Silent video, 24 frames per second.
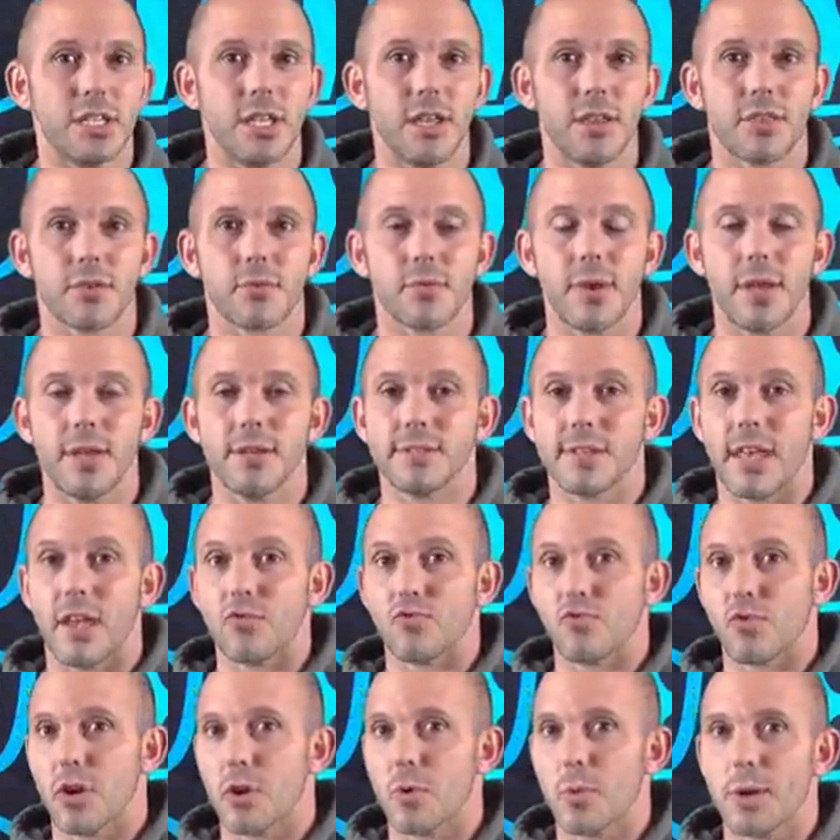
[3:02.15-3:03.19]
GT3 is a
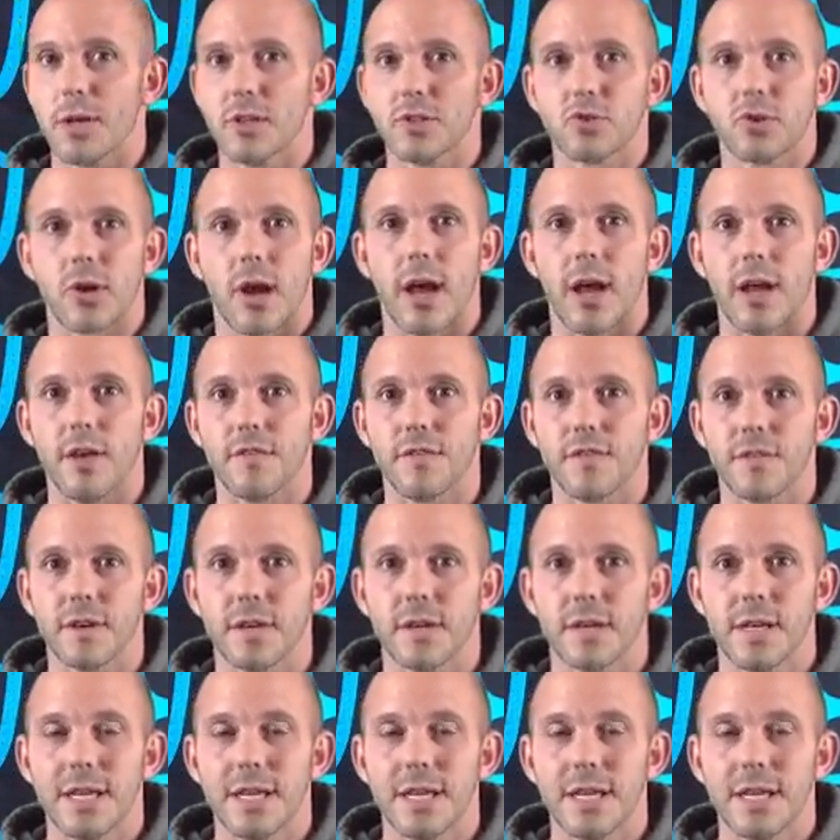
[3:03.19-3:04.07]
rear-wheel drive,